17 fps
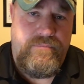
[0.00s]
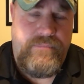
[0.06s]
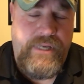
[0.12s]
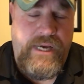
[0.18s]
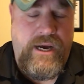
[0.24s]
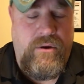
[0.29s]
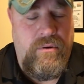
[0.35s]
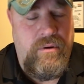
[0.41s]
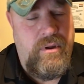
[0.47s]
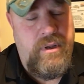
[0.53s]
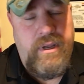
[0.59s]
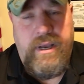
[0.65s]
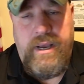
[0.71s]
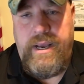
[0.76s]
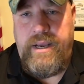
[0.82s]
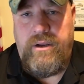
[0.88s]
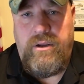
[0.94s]
Now,
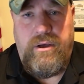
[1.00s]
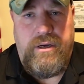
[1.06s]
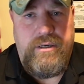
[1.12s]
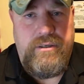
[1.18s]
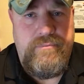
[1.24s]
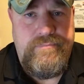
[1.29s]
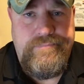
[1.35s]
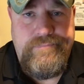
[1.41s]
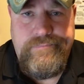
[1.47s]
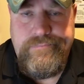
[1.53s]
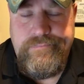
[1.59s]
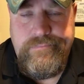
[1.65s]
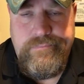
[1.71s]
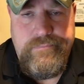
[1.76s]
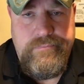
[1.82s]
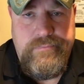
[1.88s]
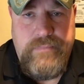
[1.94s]
hey, look,
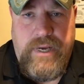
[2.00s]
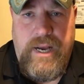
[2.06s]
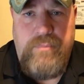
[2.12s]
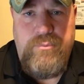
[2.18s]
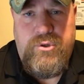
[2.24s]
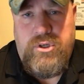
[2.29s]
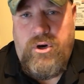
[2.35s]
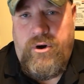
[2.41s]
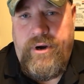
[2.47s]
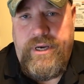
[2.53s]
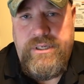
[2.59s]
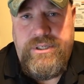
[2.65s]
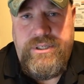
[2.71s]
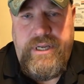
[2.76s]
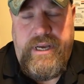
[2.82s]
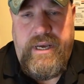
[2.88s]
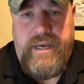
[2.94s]
I'm sorry
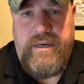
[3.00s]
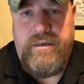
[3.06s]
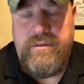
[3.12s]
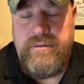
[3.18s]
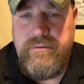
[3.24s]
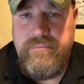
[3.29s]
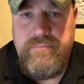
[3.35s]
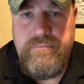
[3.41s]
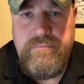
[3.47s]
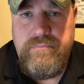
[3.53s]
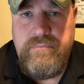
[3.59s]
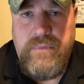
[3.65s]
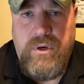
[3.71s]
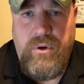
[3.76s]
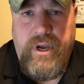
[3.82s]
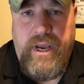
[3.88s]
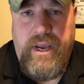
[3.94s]
he's dead,
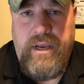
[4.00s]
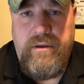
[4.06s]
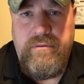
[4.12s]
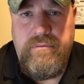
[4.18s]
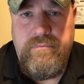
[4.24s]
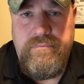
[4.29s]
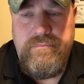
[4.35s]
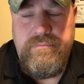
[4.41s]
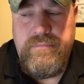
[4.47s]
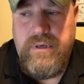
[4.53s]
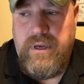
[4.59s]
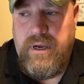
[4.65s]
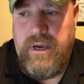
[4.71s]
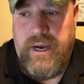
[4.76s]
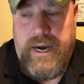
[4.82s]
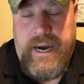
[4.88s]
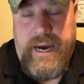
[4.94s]
okay?
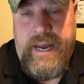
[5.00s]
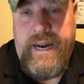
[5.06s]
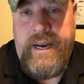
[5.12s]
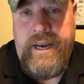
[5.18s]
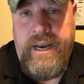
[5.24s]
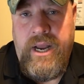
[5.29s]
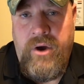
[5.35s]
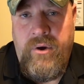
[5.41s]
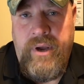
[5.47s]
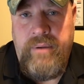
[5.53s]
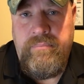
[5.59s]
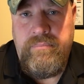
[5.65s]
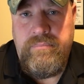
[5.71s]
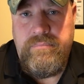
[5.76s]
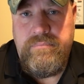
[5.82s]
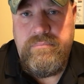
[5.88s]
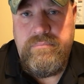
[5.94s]
I didn't know him.